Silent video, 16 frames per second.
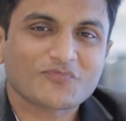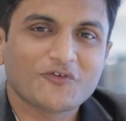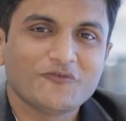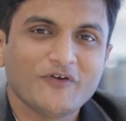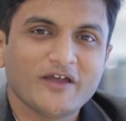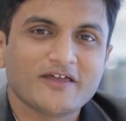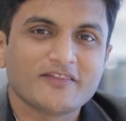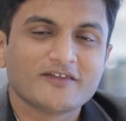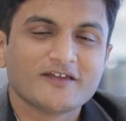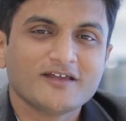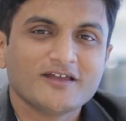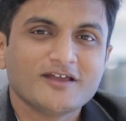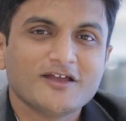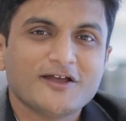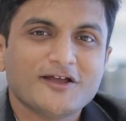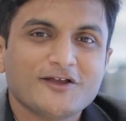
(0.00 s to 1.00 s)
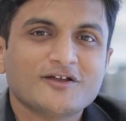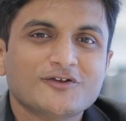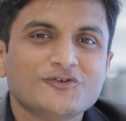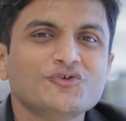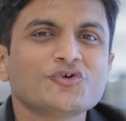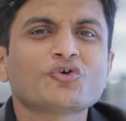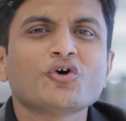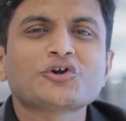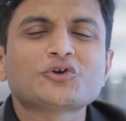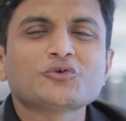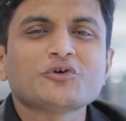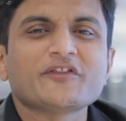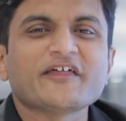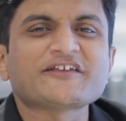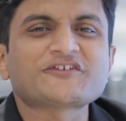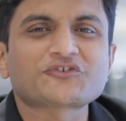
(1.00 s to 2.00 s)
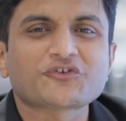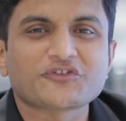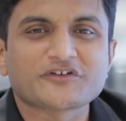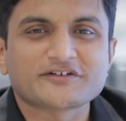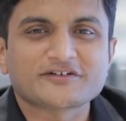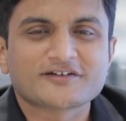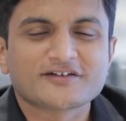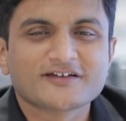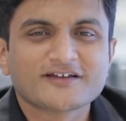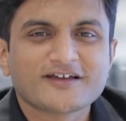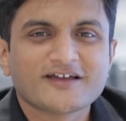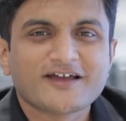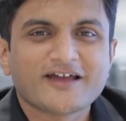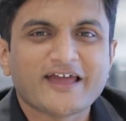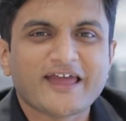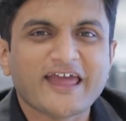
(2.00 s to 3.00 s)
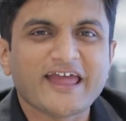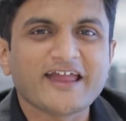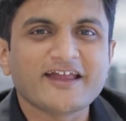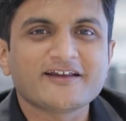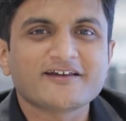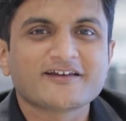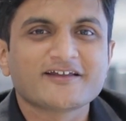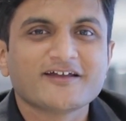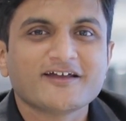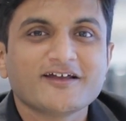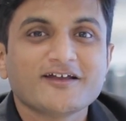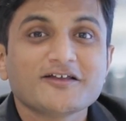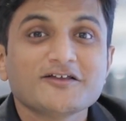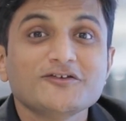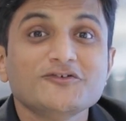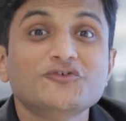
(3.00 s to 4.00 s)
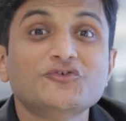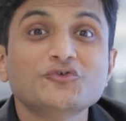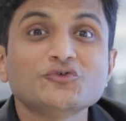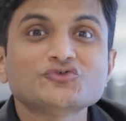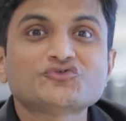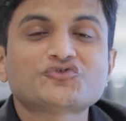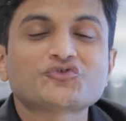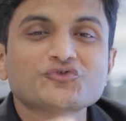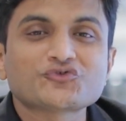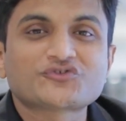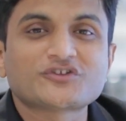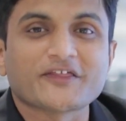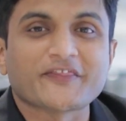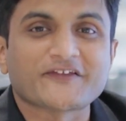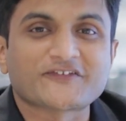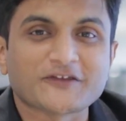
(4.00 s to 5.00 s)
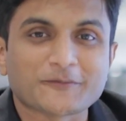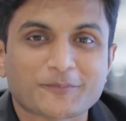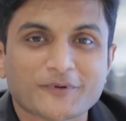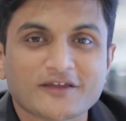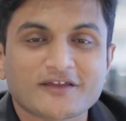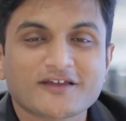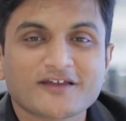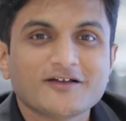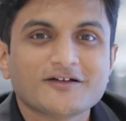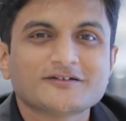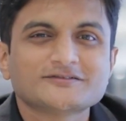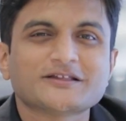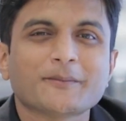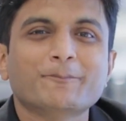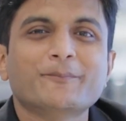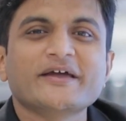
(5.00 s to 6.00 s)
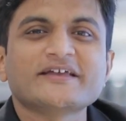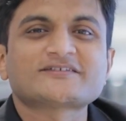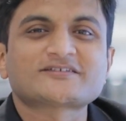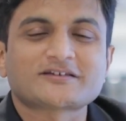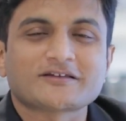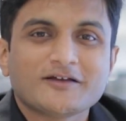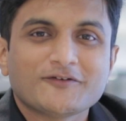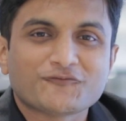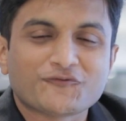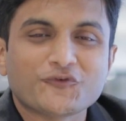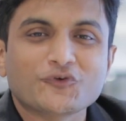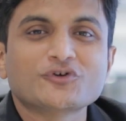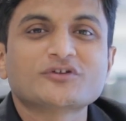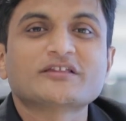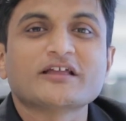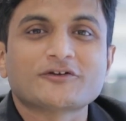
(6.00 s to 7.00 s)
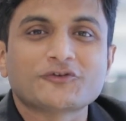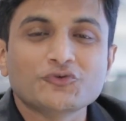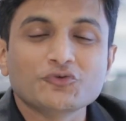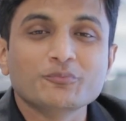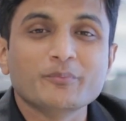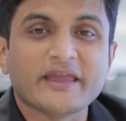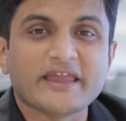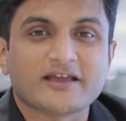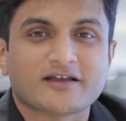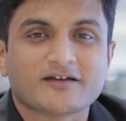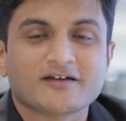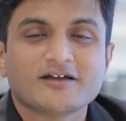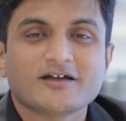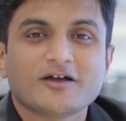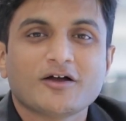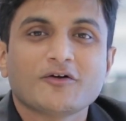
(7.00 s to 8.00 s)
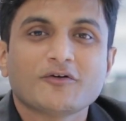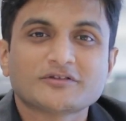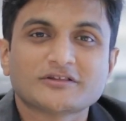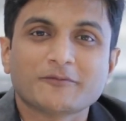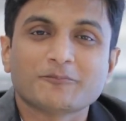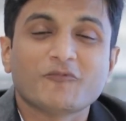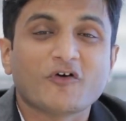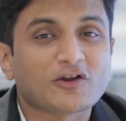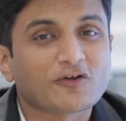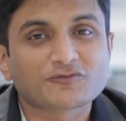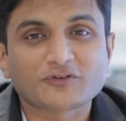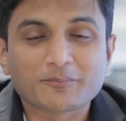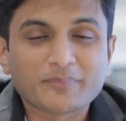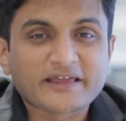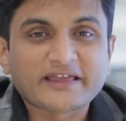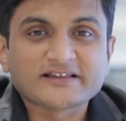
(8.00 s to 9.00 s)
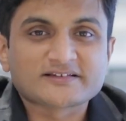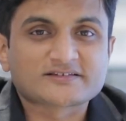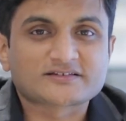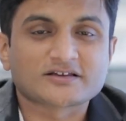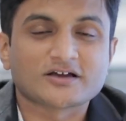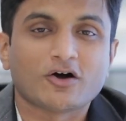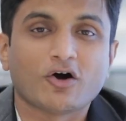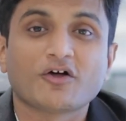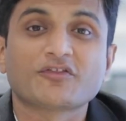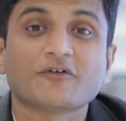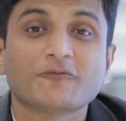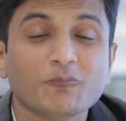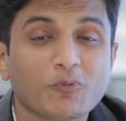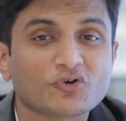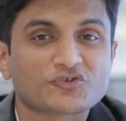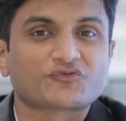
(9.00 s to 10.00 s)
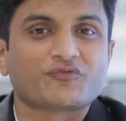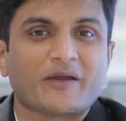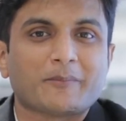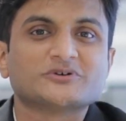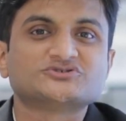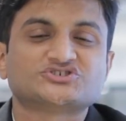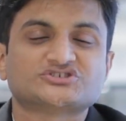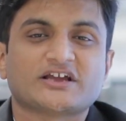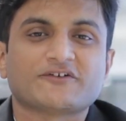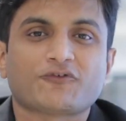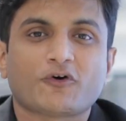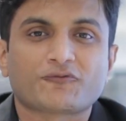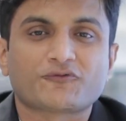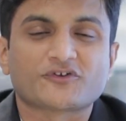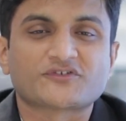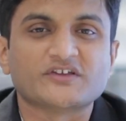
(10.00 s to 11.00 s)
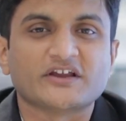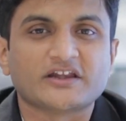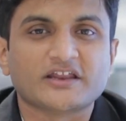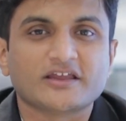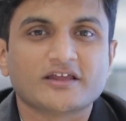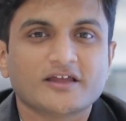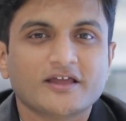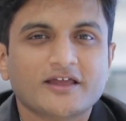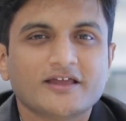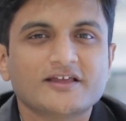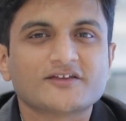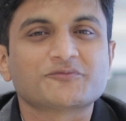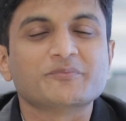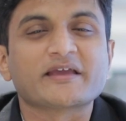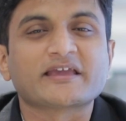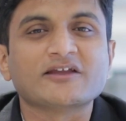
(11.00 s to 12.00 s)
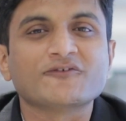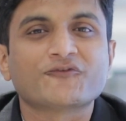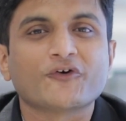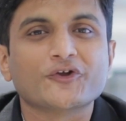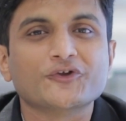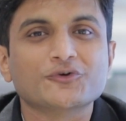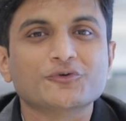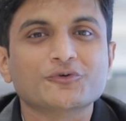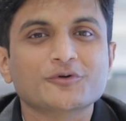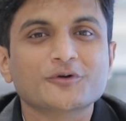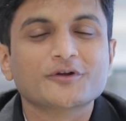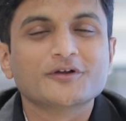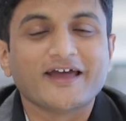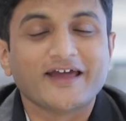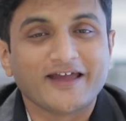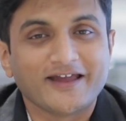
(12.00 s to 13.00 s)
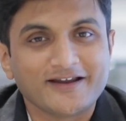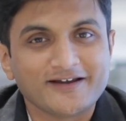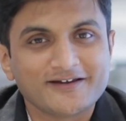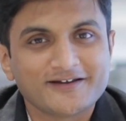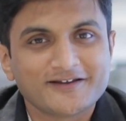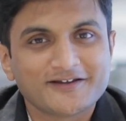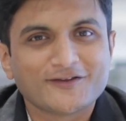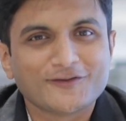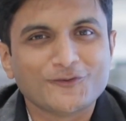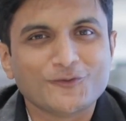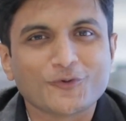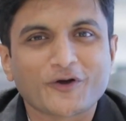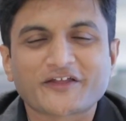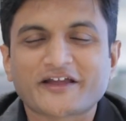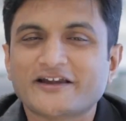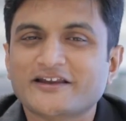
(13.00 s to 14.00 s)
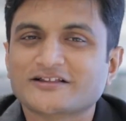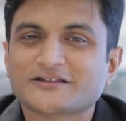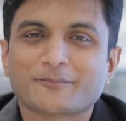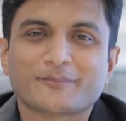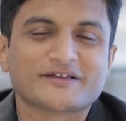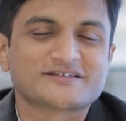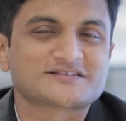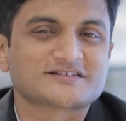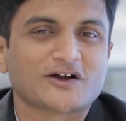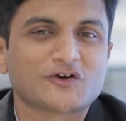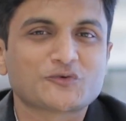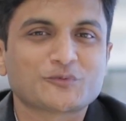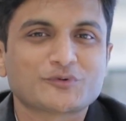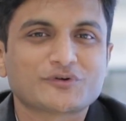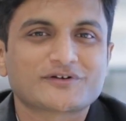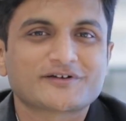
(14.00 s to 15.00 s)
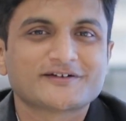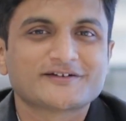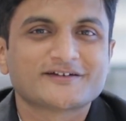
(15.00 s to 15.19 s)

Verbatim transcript: where you go to a restaurant and you choose the recipe, the best food that you make, the one of the biggest or the most famous chef of your city is making for you, and you are getting the best output.